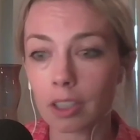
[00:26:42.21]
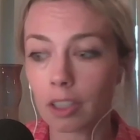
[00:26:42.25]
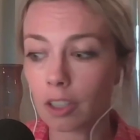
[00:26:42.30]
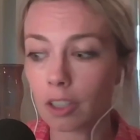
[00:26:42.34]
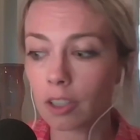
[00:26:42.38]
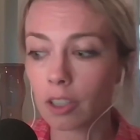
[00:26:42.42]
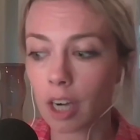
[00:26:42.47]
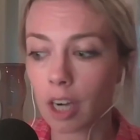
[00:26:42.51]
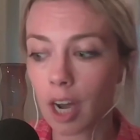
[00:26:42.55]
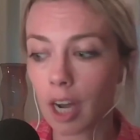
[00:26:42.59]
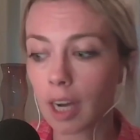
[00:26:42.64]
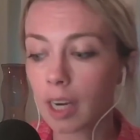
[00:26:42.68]

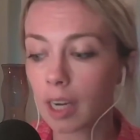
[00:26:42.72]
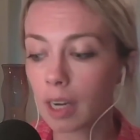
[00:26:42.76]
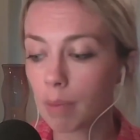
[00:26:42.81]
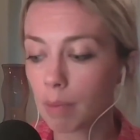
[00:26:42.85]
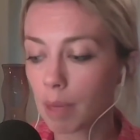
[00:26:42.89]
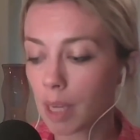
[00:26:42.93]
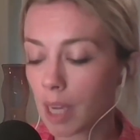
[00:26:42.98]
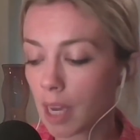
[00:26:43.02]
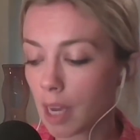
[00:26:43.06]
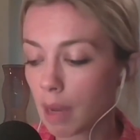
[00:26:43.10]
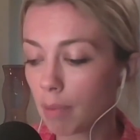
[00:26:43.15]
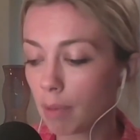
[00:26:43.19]
You're not going to
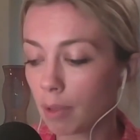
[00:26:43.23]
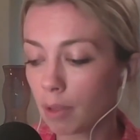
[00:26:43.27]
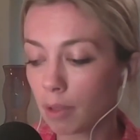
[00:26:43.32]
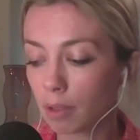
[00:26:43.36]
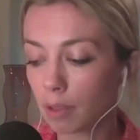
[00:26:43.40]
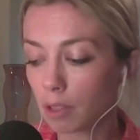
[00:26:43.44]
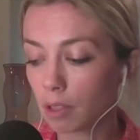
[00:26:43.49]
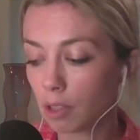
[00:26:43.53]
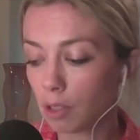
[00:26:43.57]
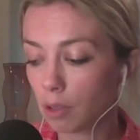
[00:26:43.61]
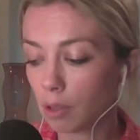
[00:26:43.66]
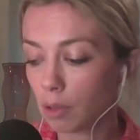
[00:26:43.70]
be
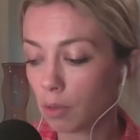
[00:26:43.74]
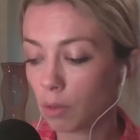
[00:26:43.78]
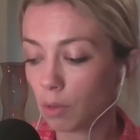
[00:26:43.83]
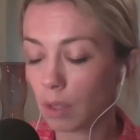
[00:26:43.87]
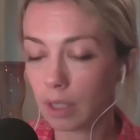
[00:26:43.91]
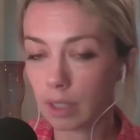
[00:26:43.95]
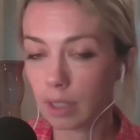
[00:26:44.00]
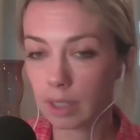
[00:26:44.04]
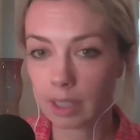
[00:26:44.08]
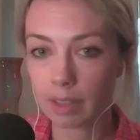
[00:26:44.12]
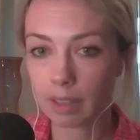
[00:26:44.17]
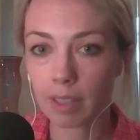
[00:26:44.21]
able to
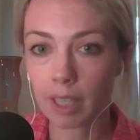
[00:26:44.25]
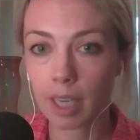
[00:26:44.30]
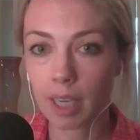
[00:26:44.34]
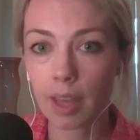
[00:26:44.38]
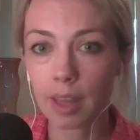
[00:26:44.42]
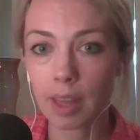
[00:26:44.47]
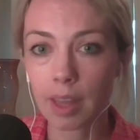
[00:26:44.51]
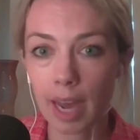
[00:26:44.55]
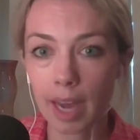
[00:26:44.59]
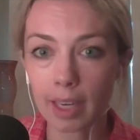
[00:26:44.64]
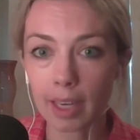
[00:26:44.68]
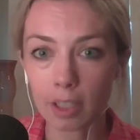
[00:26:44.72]

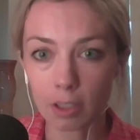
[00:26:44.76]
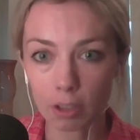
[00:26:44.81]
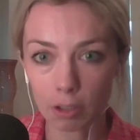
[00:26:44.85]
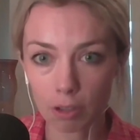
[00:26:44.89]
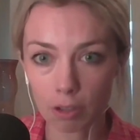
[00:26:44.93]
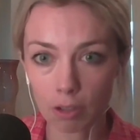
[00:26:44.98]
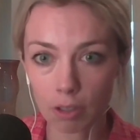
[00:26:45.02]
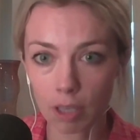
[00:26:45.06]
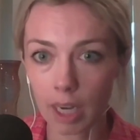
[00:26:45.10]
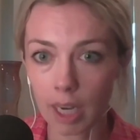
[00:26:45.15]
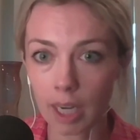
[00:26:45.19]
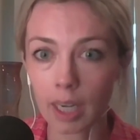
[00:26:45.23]
alleviate that
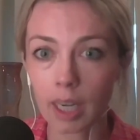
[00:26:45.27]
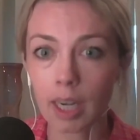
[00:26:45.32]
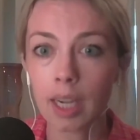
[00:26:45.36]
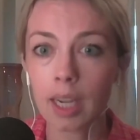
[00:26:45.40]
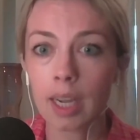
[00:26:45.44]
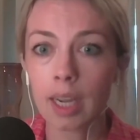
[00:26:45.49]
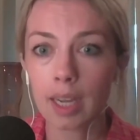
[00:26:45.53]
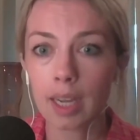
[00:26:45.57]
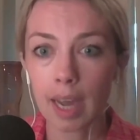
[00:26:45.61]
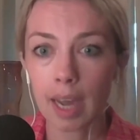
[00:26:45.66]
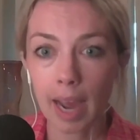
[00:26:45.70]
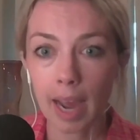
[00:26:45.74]
constraint
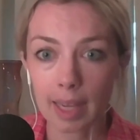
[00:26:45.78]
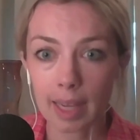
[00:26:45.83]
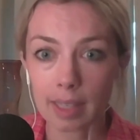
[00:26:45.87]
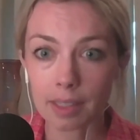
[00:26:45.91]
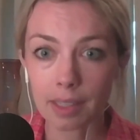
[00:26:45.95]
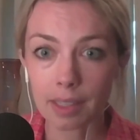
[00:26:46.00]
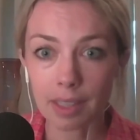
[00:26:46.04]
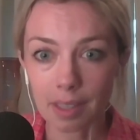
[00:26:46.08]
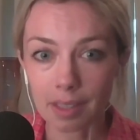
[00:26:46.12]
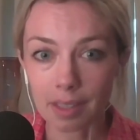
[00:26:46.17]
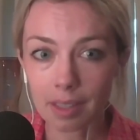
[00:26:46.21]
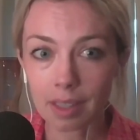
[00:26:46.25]
as
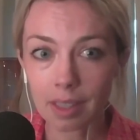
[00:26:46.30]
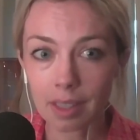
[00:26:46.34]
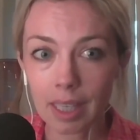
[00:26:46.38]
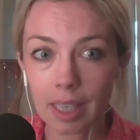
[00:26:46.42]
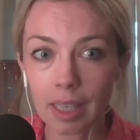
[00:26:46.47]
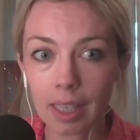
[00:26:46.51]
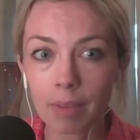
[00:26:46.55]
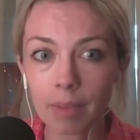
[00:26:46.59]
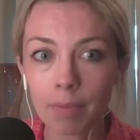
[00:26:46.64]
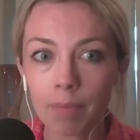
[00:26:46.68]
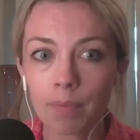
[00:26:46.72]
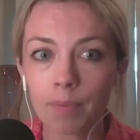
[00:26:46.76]

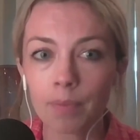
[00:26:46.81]
easily,